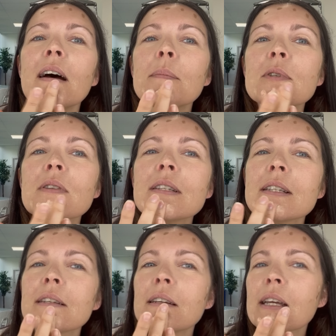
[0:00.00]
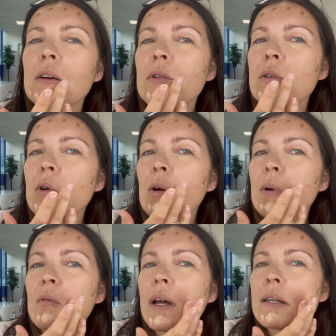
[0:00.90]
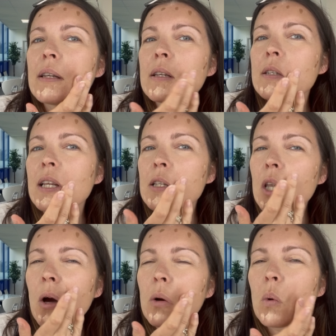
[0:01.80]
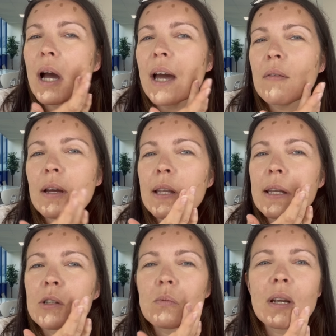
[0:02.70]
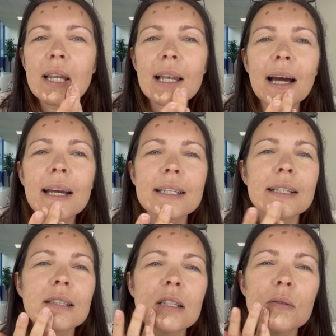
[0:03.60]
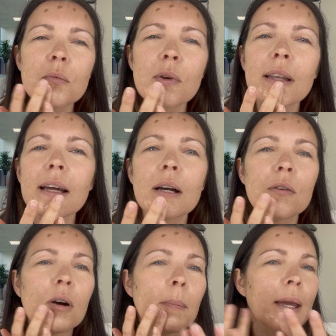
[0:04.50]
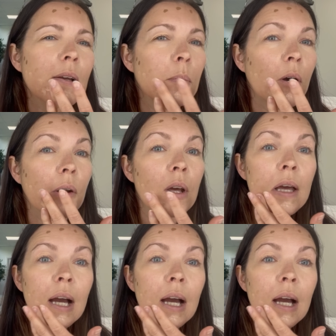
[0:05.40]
So this is going to get rid of all my redness. It's long wearing, it's really light, it doesn't feel like I've got makeup on.